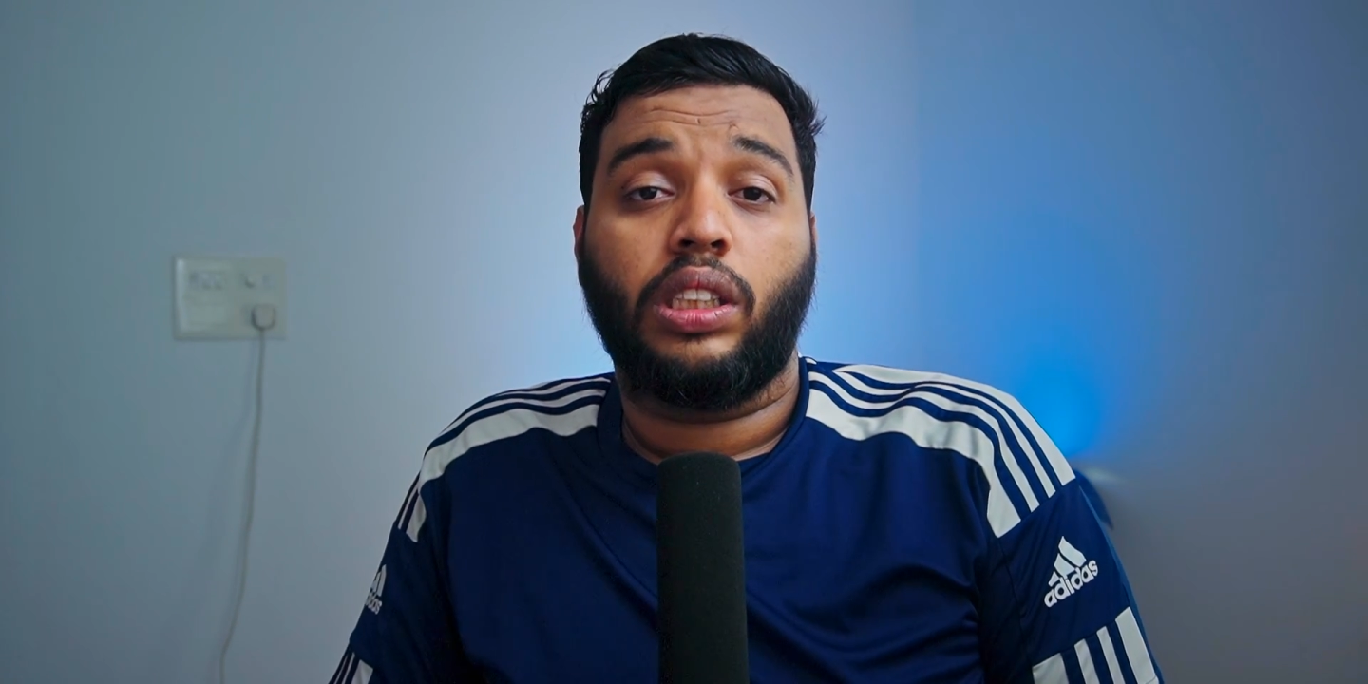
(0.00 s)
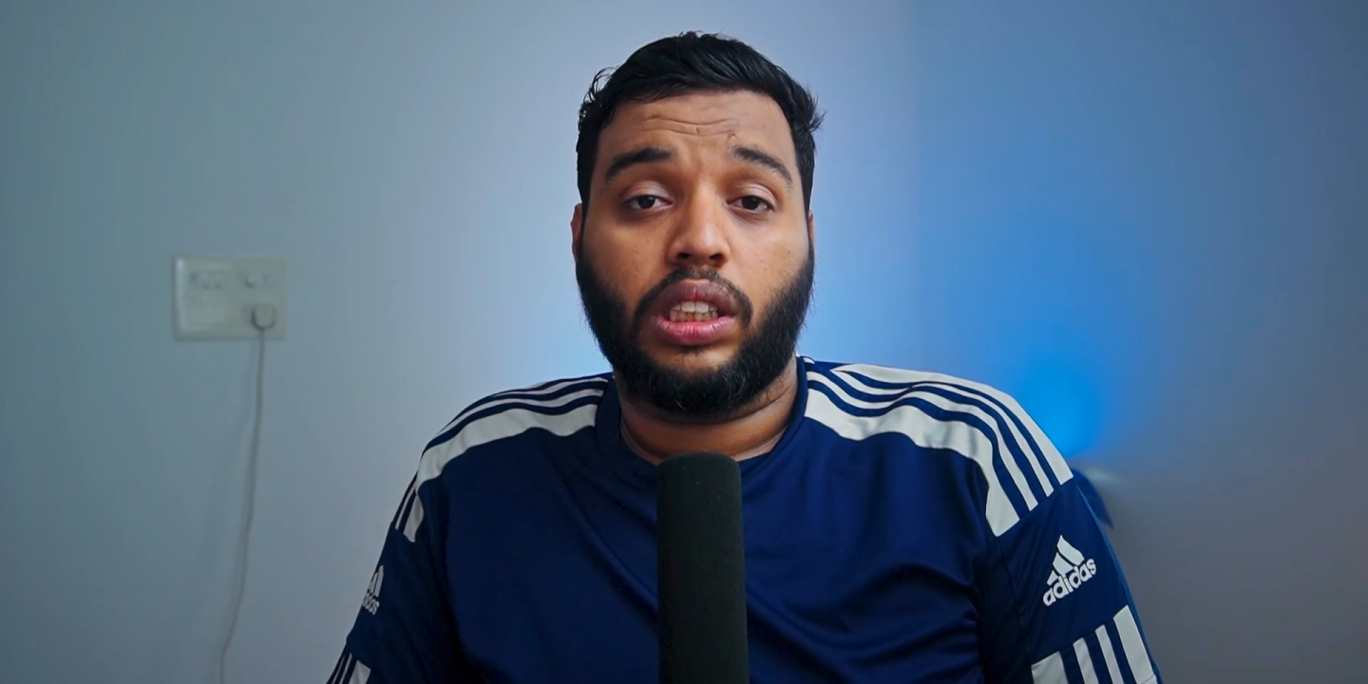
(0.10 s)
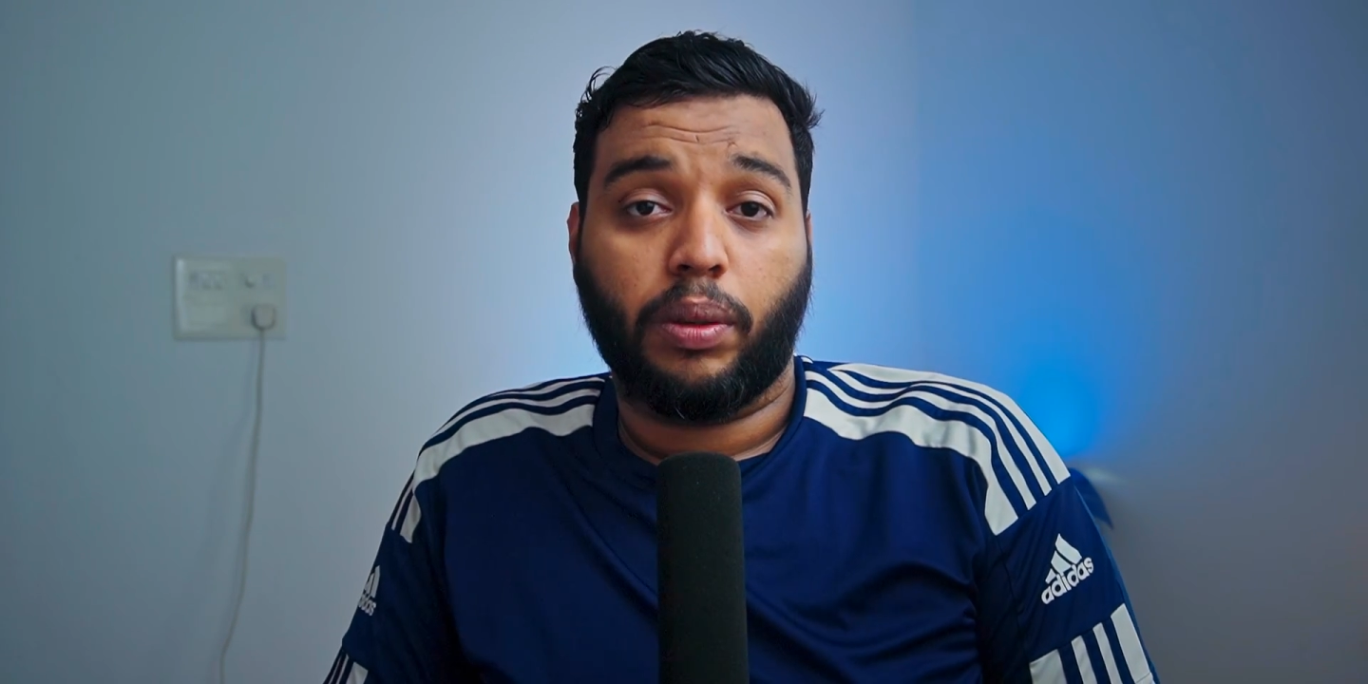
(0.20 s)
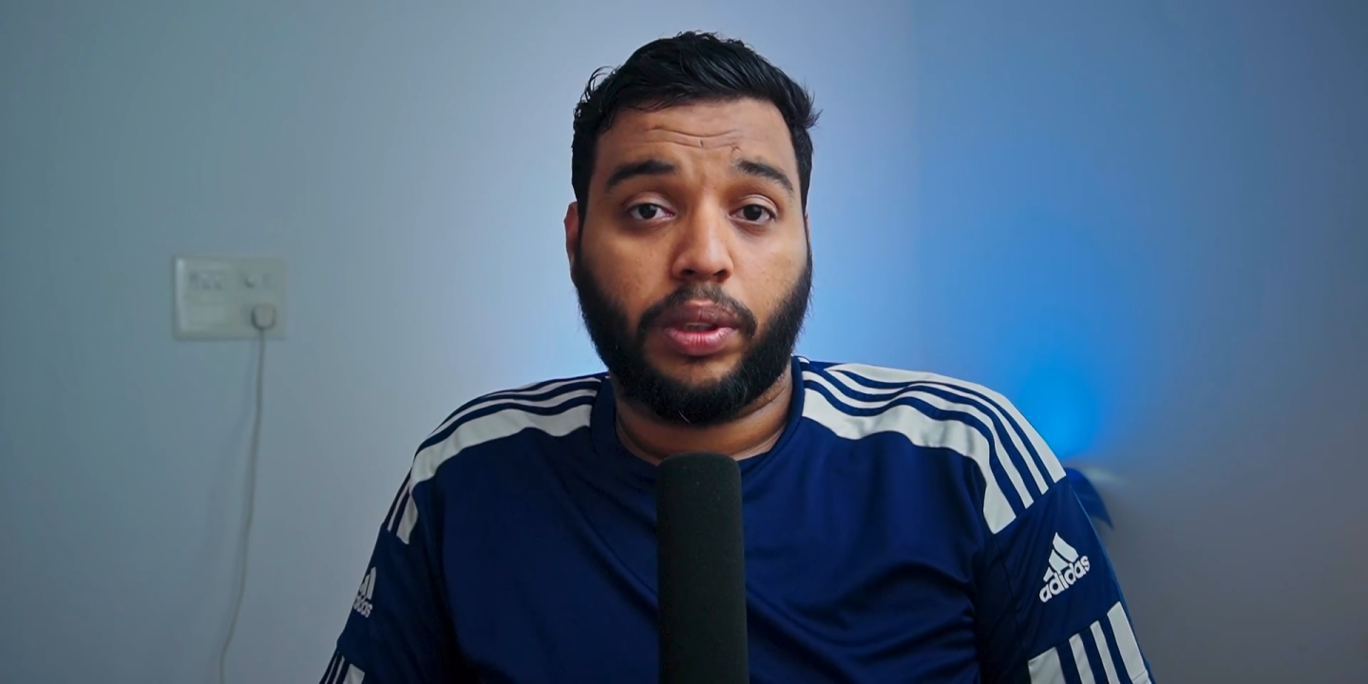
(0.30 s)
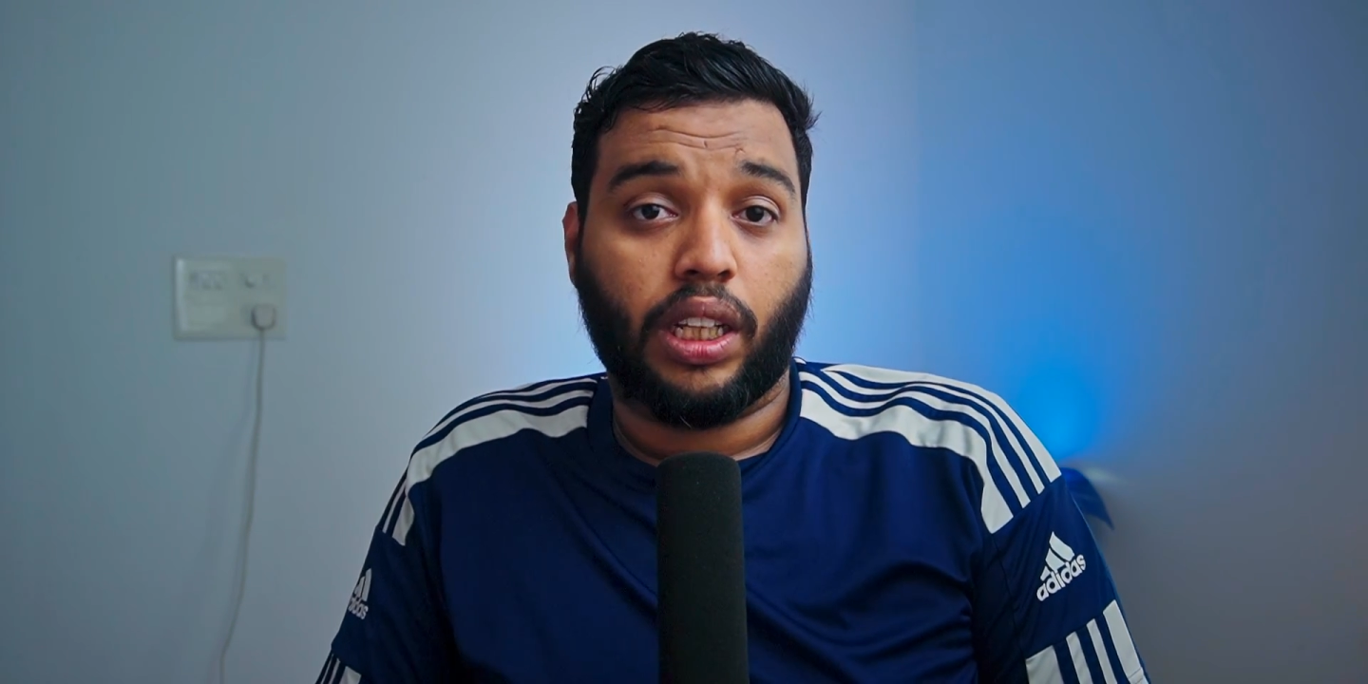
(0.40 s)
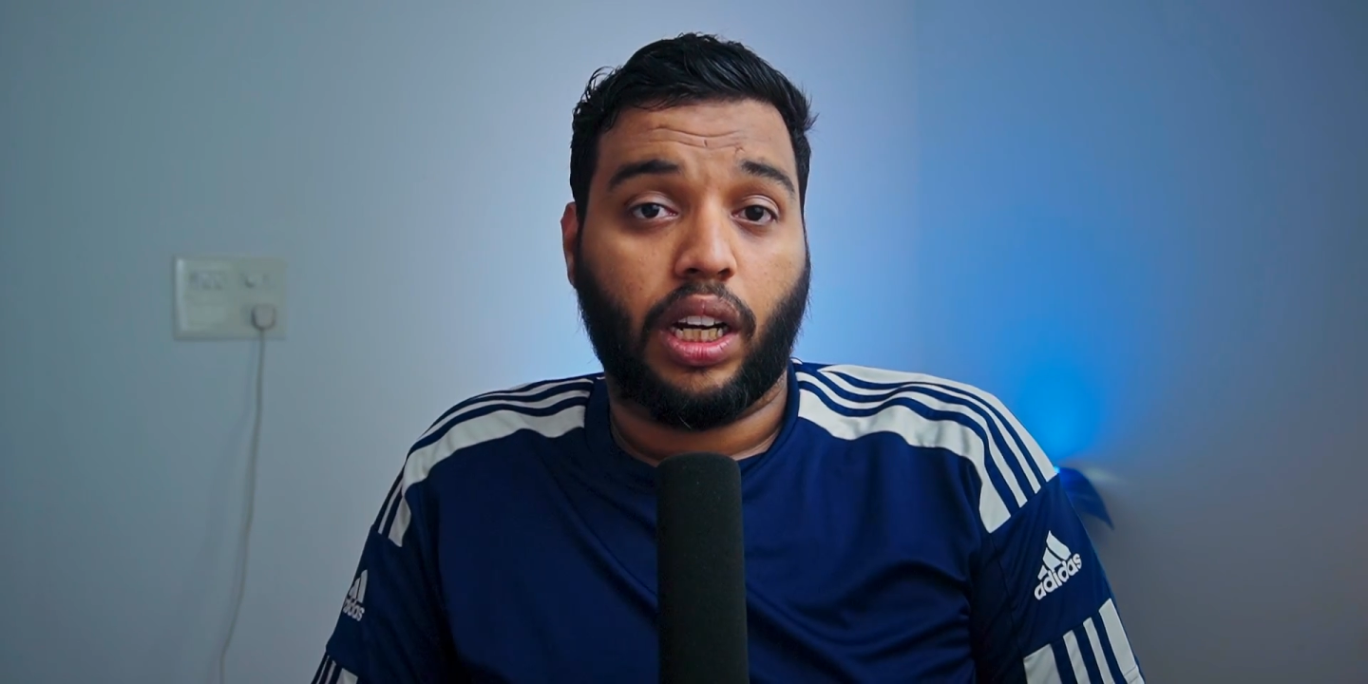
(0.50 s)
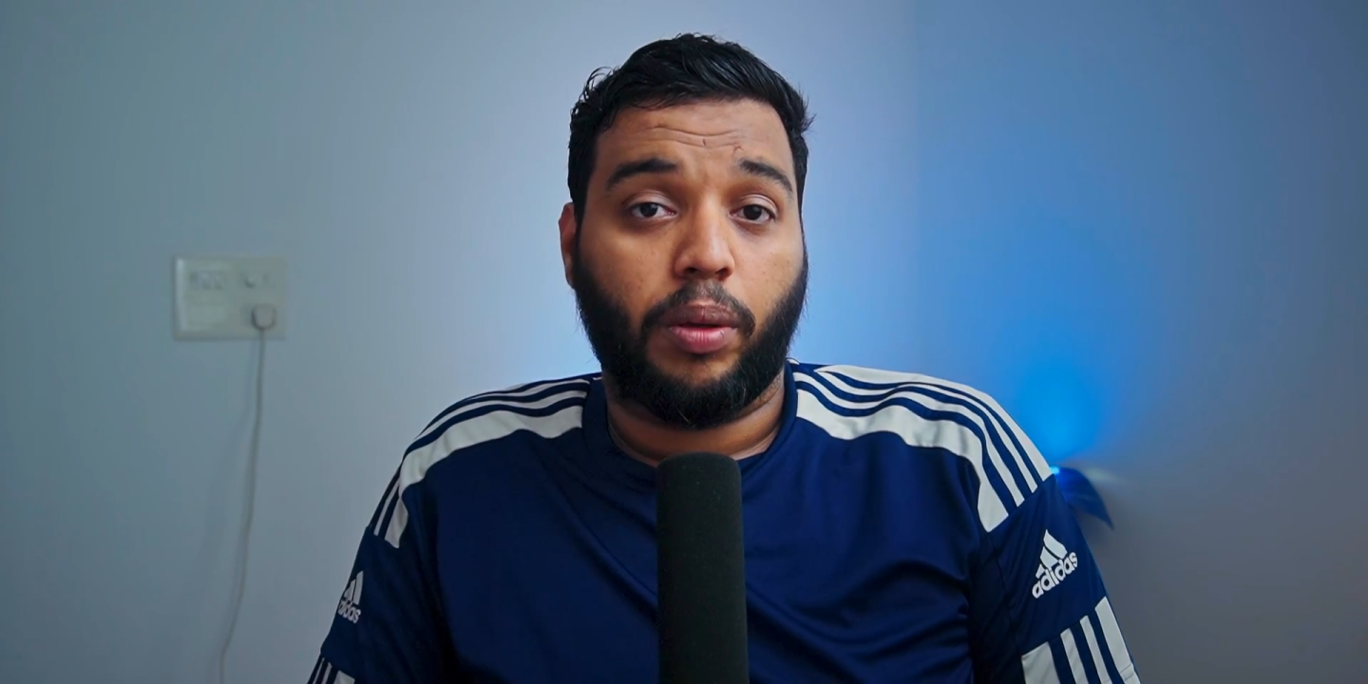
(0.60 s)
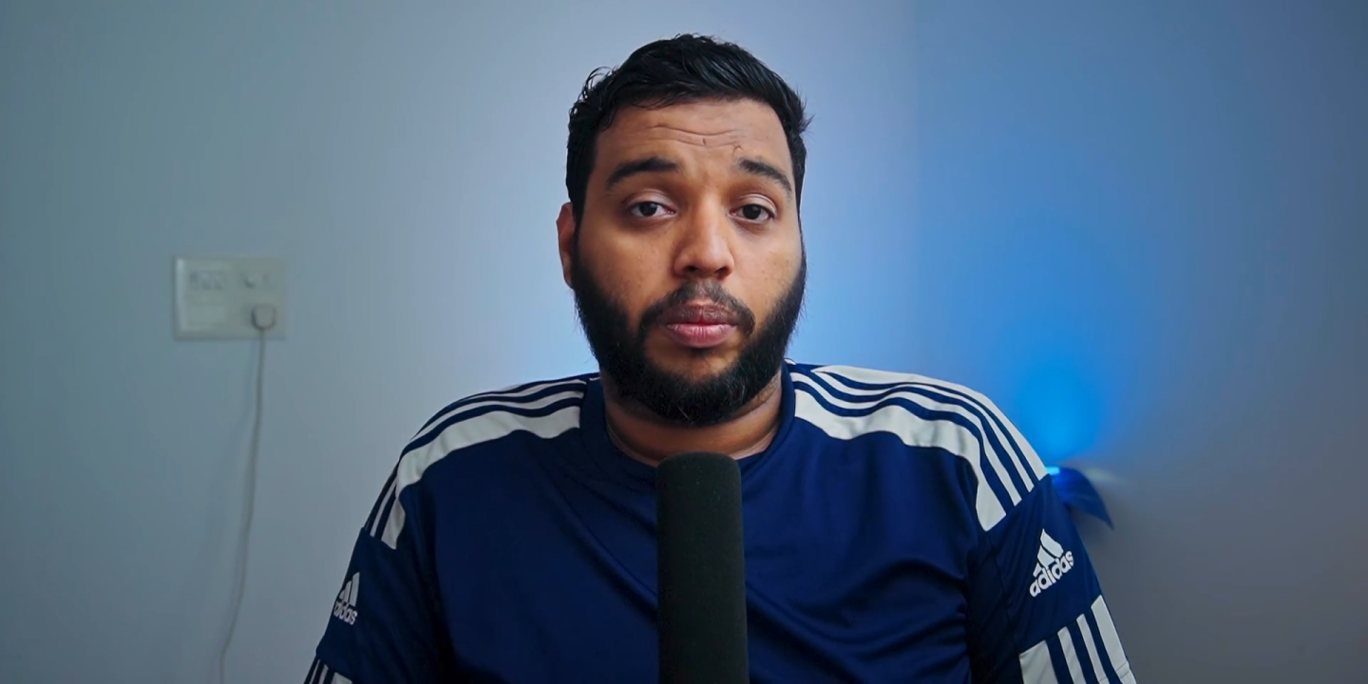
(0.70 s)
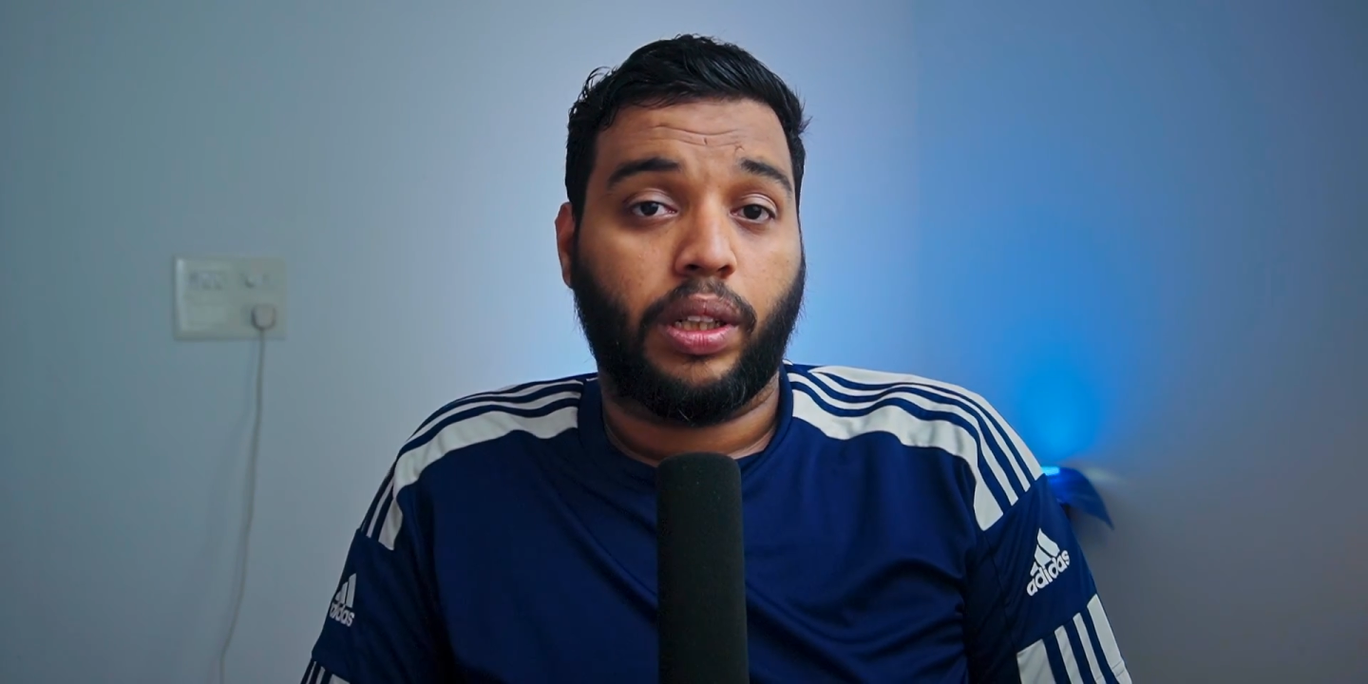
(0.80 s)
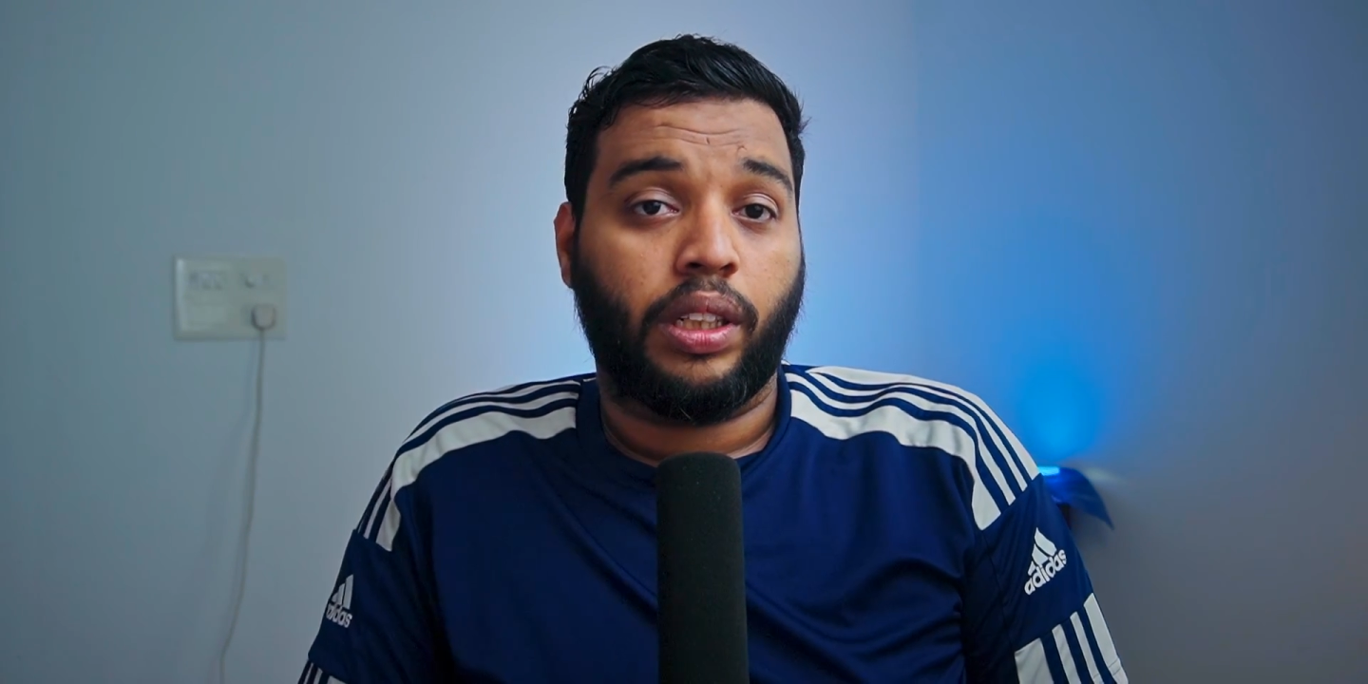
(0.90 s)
subscribe.